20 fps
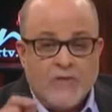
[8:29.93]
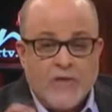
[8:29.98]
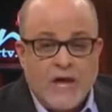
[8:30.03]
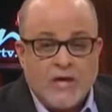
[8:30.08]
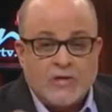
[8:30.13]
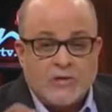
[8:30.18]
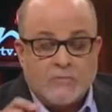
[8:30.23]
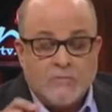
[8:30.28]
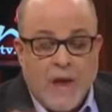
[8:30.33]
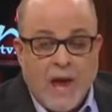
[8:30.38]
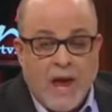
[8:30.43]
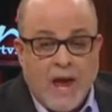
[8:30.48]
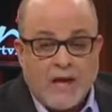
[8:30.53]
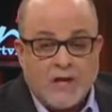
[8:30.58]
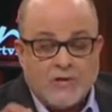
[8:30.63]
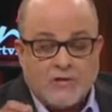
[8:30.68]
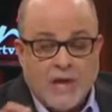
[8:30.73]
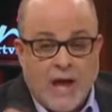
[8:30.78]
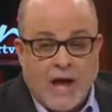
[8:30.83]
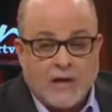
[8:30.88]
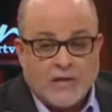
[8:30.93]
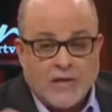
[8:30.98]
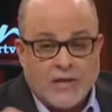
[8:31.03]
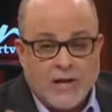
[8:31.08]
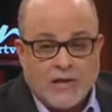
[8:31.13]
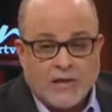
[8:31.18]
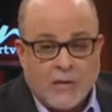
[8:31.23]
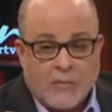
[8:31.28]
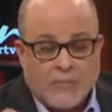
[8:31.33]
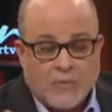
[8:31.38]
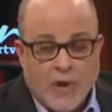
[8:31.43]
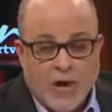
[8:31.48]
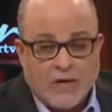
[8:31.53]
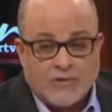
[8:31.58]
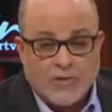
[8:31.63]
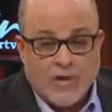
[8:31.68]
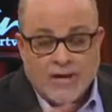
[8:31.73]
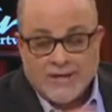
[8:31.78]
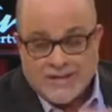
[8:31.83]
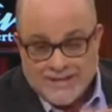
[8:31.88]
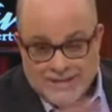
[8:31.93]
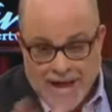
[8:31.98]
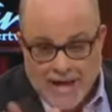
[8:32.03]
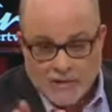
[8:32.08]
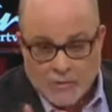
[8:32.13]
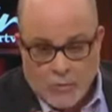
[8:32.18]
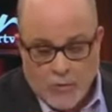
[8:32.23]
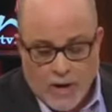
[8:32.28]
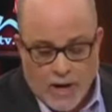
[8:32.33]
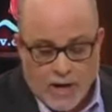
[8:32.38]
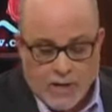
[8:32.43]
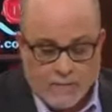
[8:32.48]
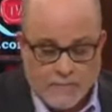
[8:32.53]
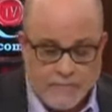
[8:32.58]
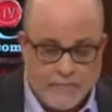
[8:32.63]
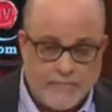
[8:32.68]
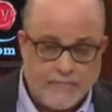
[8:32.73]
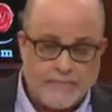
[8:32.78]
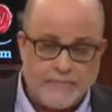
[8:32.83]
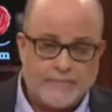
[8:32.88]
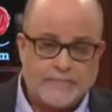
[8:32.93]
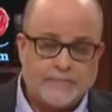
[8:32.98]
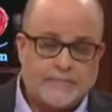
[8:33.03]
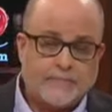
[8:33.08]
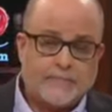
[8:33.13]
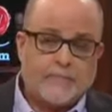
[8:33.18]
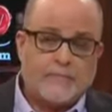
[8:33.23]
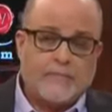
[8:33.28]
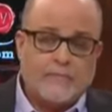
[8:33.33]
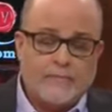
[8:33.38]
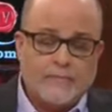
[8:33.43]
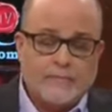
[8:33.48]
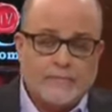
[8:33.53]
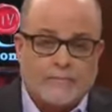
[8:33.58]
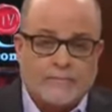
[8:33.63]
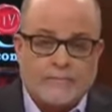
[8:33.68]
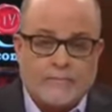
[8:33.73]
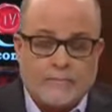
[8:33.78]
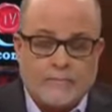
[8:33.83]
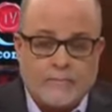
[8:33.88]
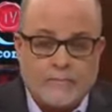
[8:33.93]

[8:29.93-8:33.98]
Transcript: this man is out to get the president. That's why. Inspector